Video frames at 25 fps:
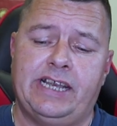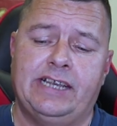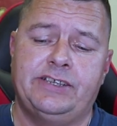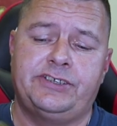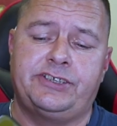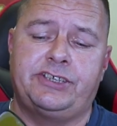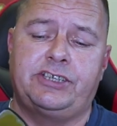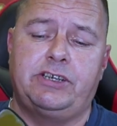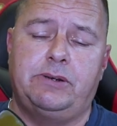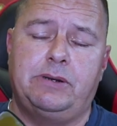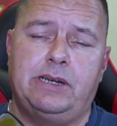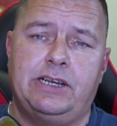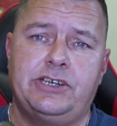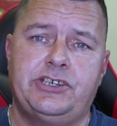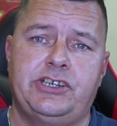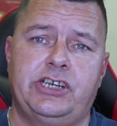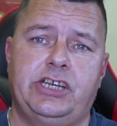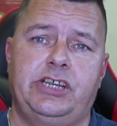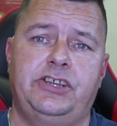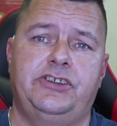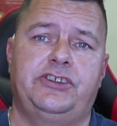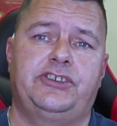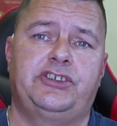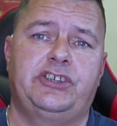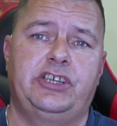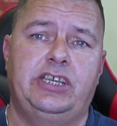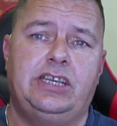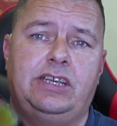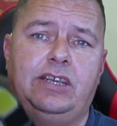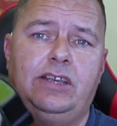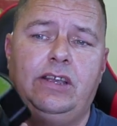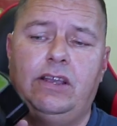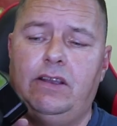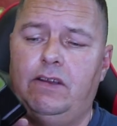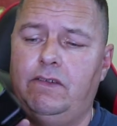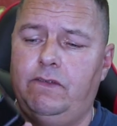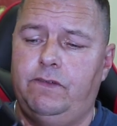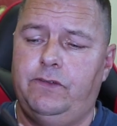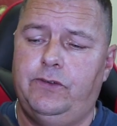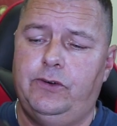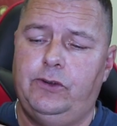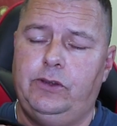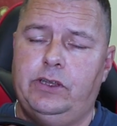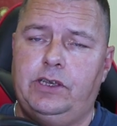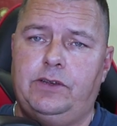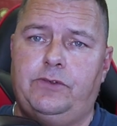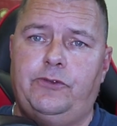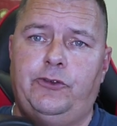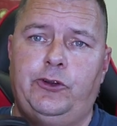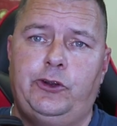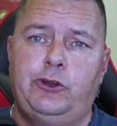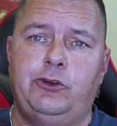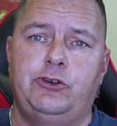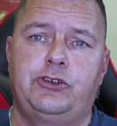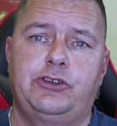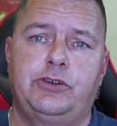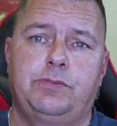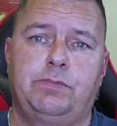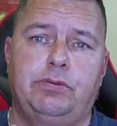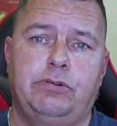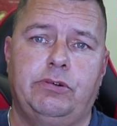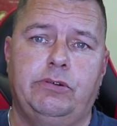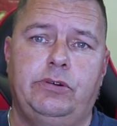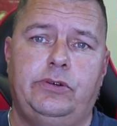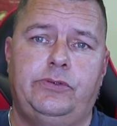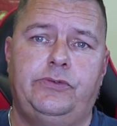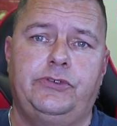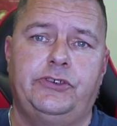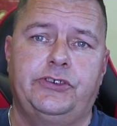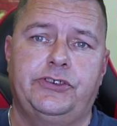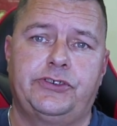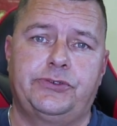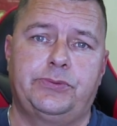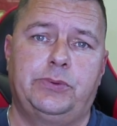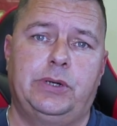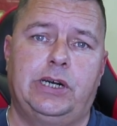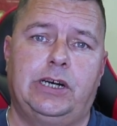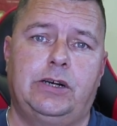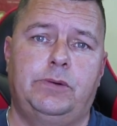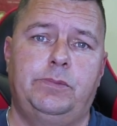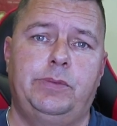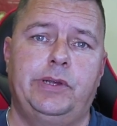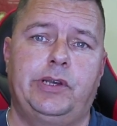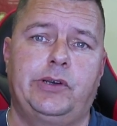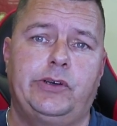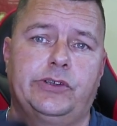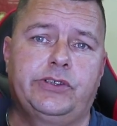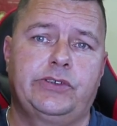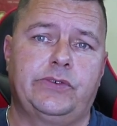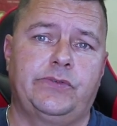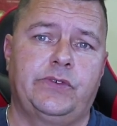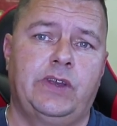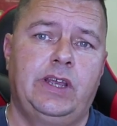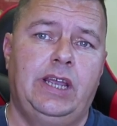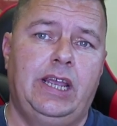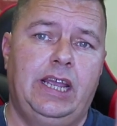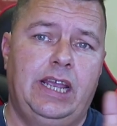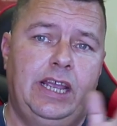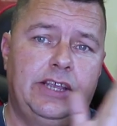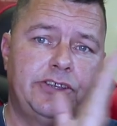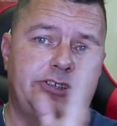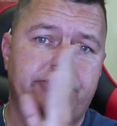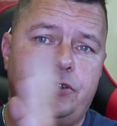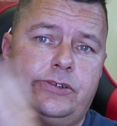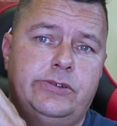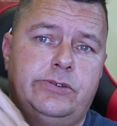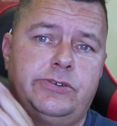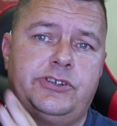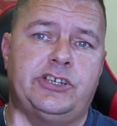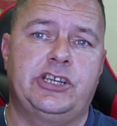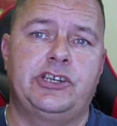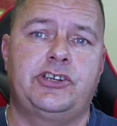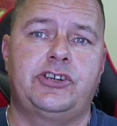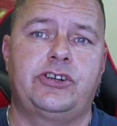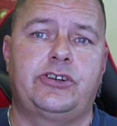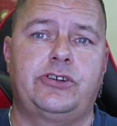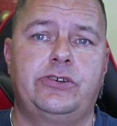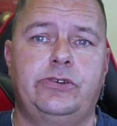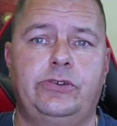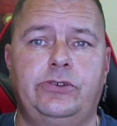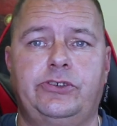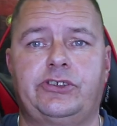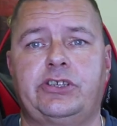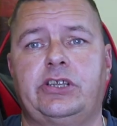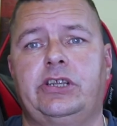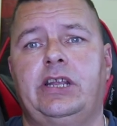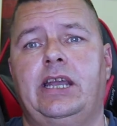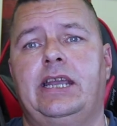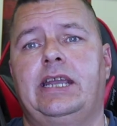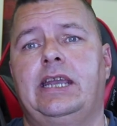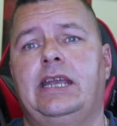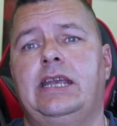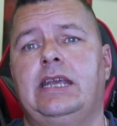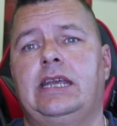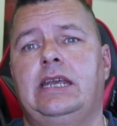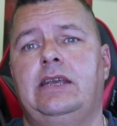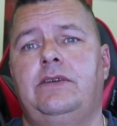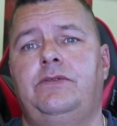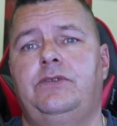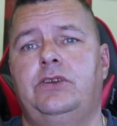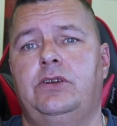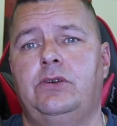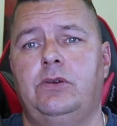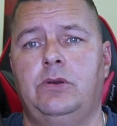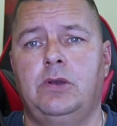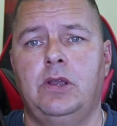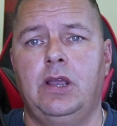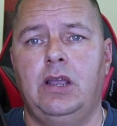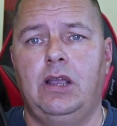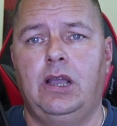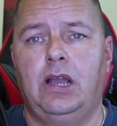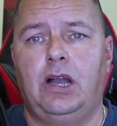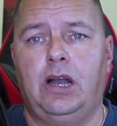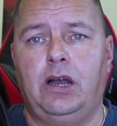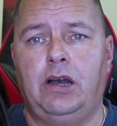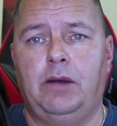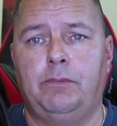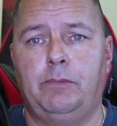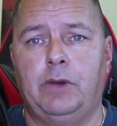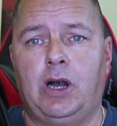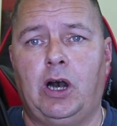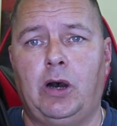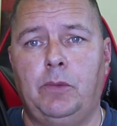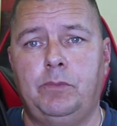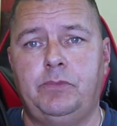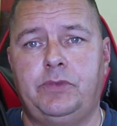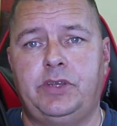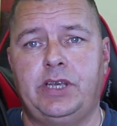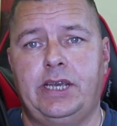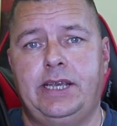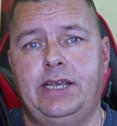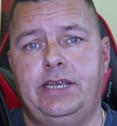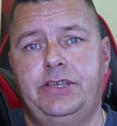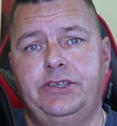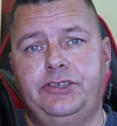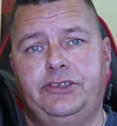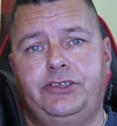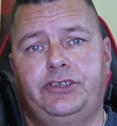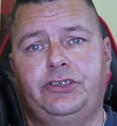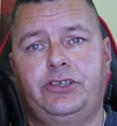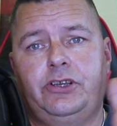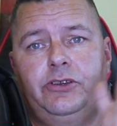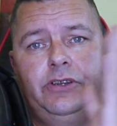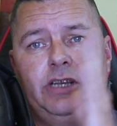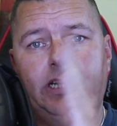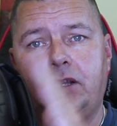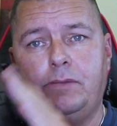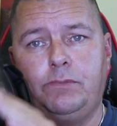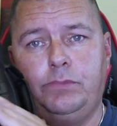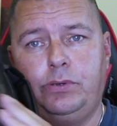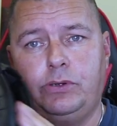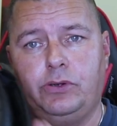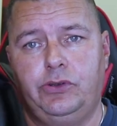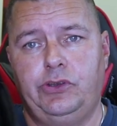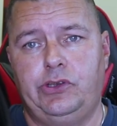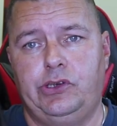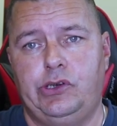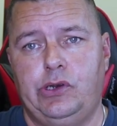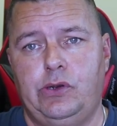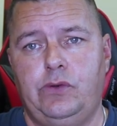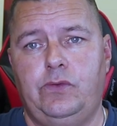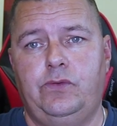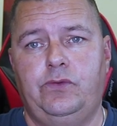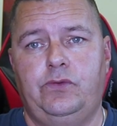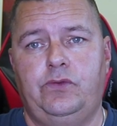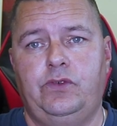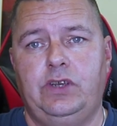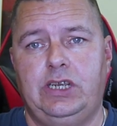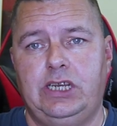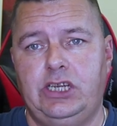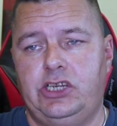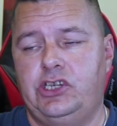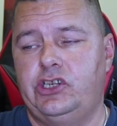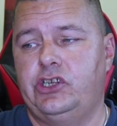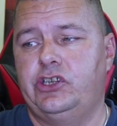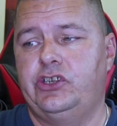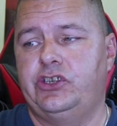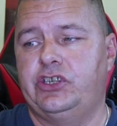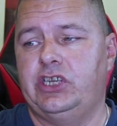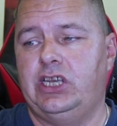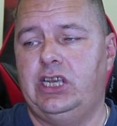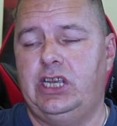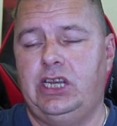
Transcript: As you can see, fully future-proofed as well, because of it's all digital, so they can give you updates, so they can put new features